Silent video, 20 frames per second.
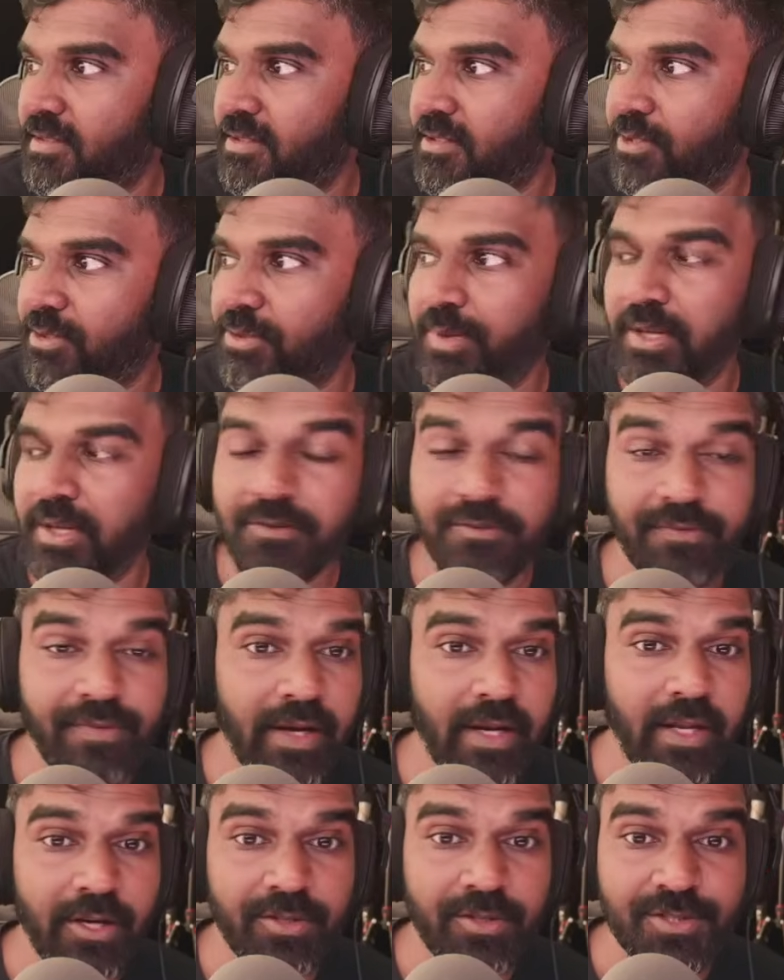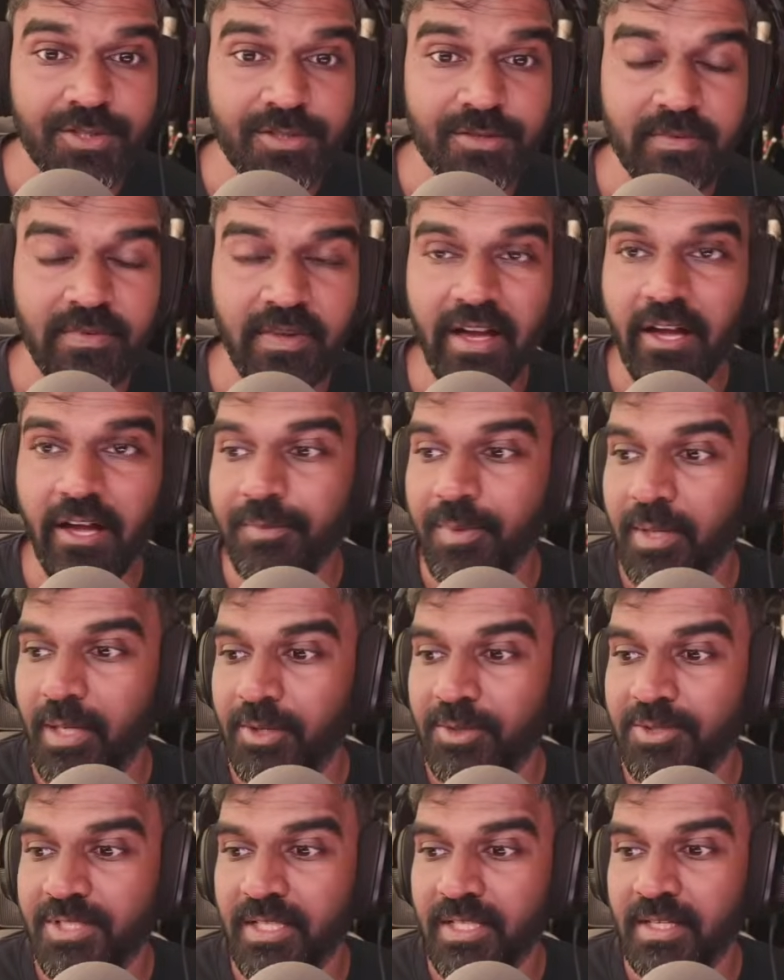12 videos, I've been
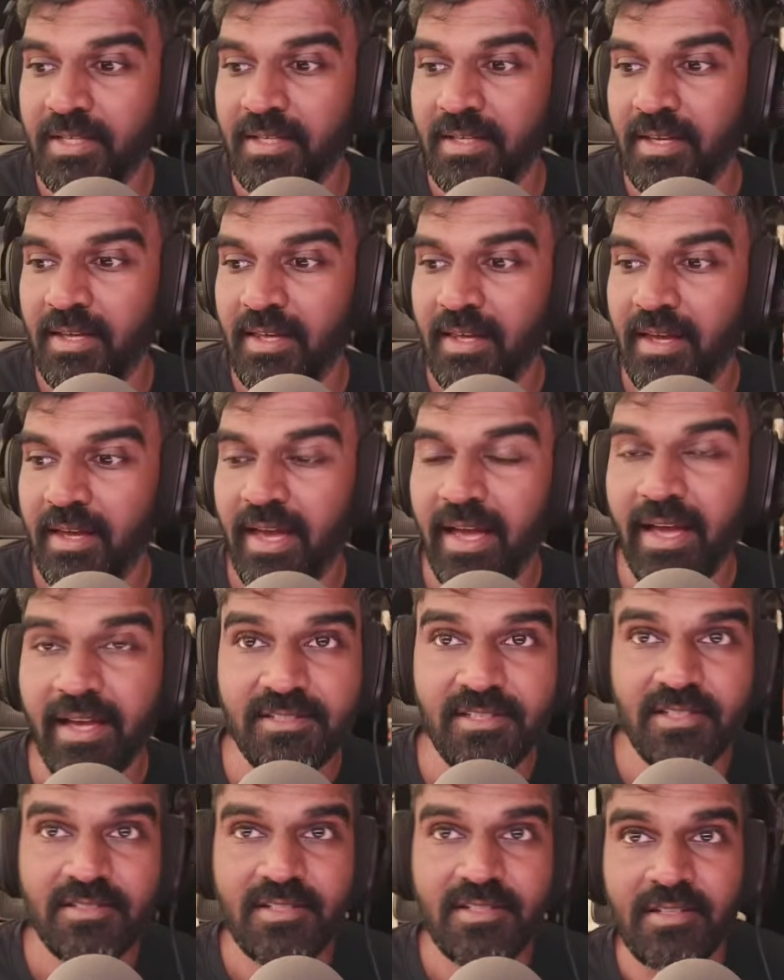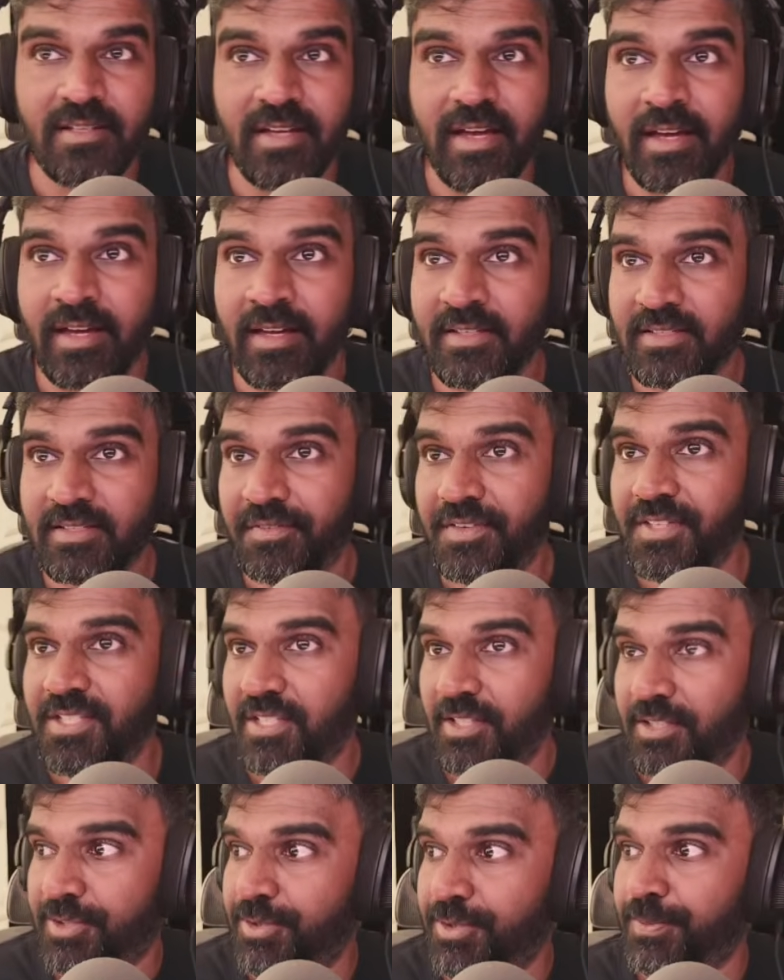using
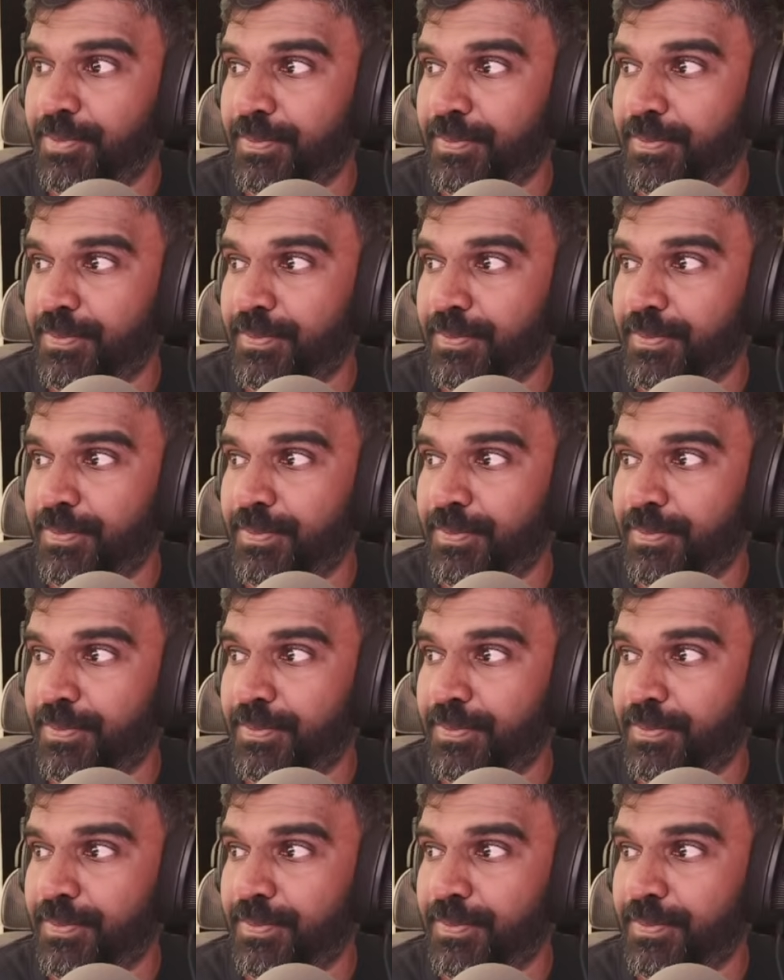A7C2.